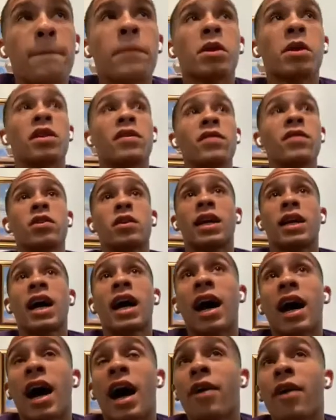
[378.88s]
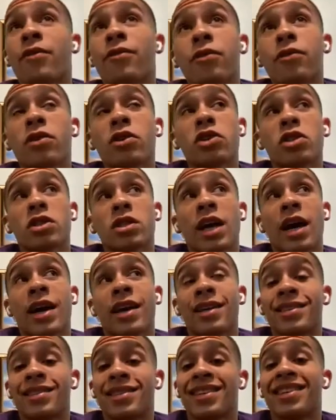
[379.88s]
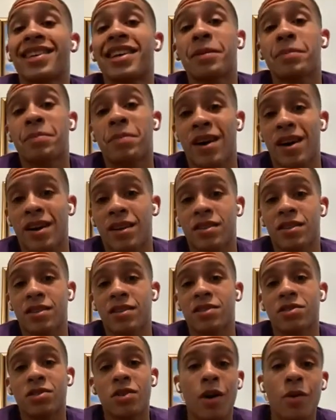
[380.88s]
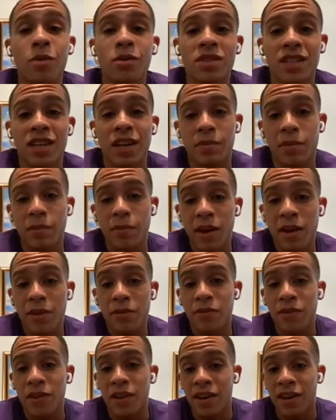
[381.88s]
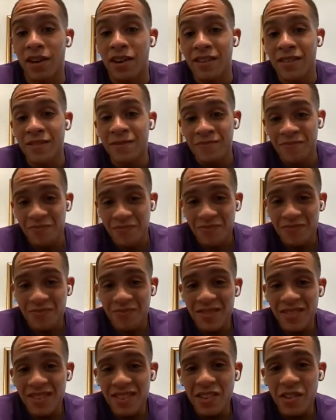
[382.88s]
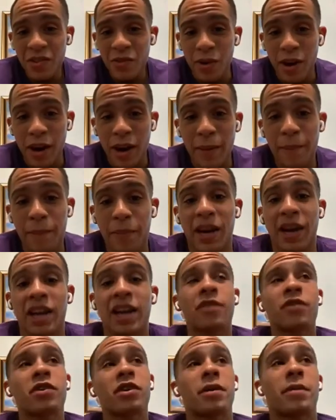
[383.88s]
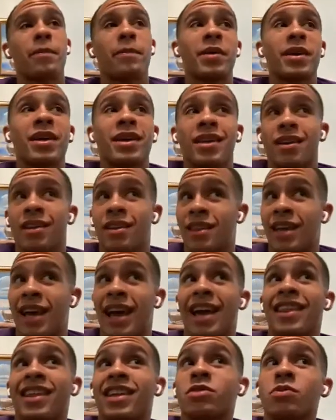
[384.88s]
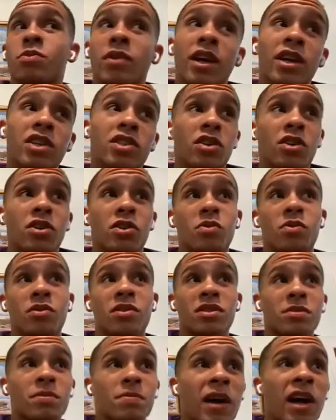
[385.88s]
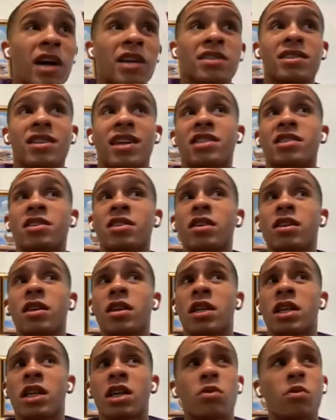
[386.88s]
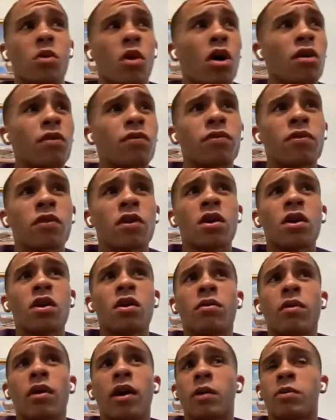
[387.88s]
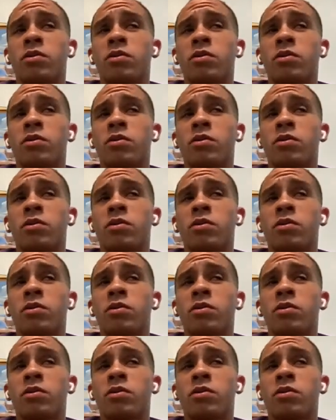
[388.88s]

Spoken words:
Believe it or not, I first got into kickboxing, so I was an MMA fan, right? But I never competed in that. That's what I started doing is boxing. I took a year off, right?